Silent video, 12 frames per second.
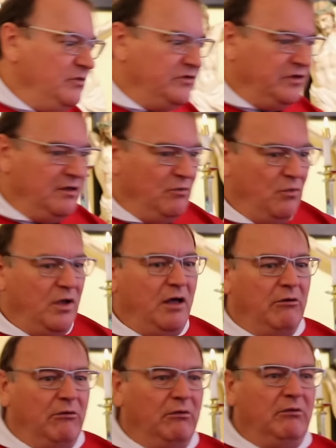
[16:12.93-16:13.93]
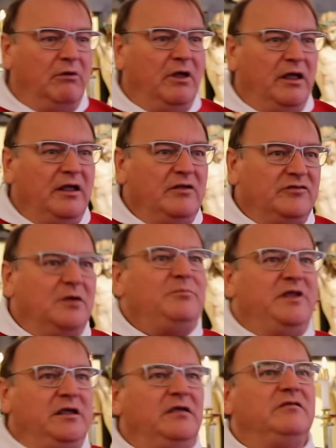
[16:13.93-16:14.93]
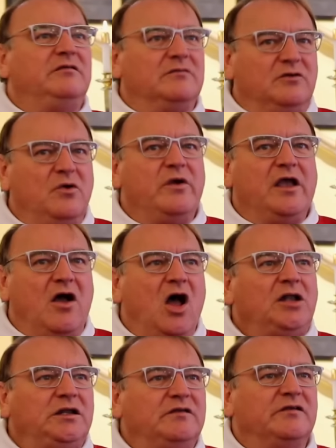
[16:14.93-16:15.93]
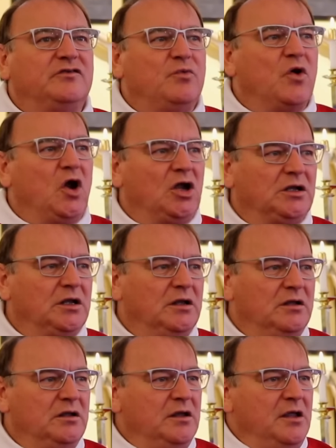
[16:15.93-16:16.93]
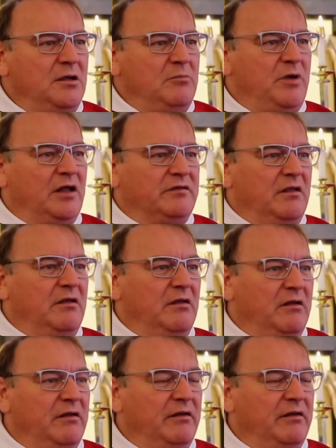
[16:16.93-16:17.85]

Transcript: we say, wow, something is going on in this world. But